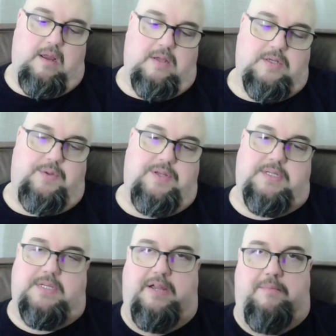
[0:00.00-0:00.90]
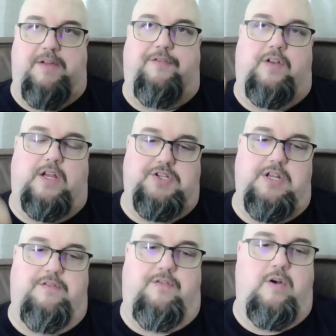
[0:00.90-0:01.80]
So this is like my flushing
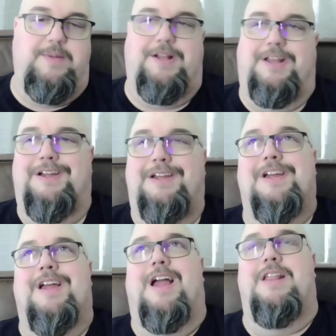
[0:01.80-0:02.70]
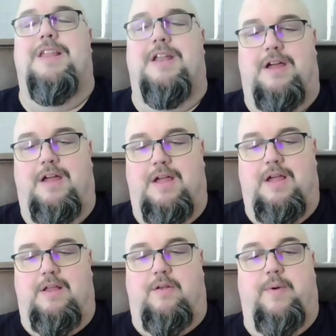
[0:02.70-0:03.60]
formula, and then
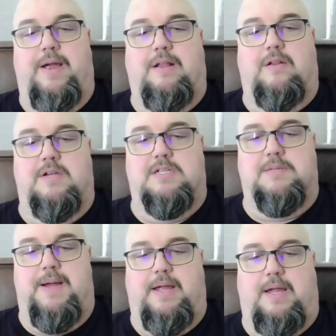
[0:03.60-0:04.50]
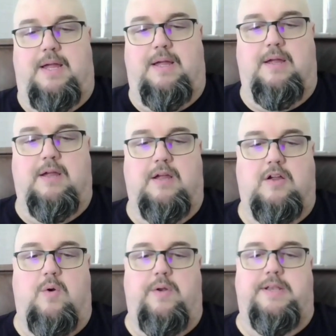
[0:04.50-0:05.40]
the regular is my
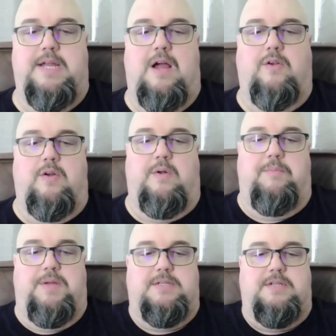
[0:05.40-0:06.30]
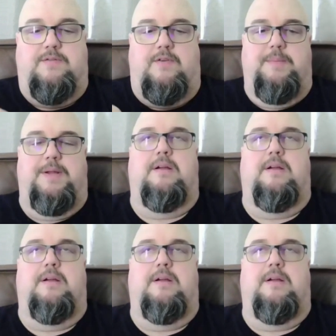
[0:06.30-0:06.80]
going to town, going to business formula.